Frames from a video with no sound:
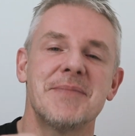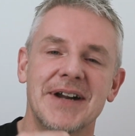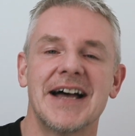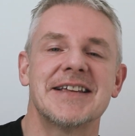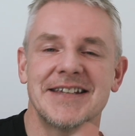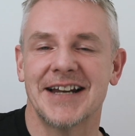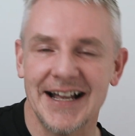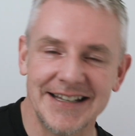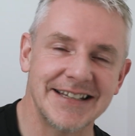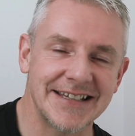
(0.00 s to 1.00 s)
but as you're,
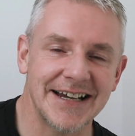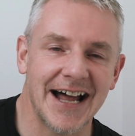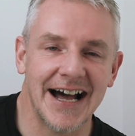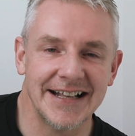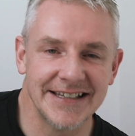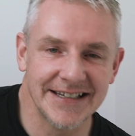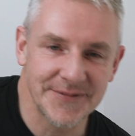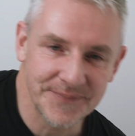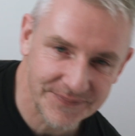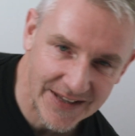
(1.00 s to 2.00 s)
added, you're
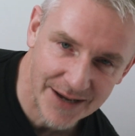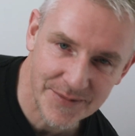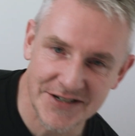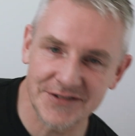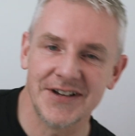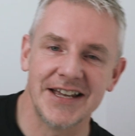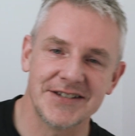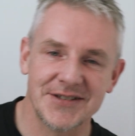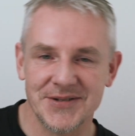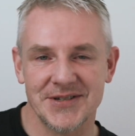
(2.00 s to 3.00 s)
adding image
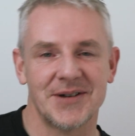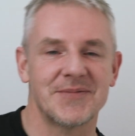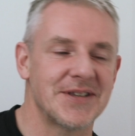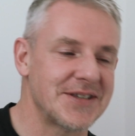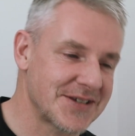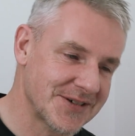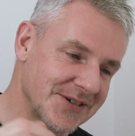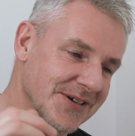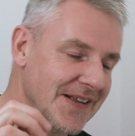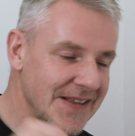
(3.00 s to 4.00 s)
layers to something,
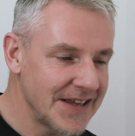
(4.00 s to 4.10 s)
so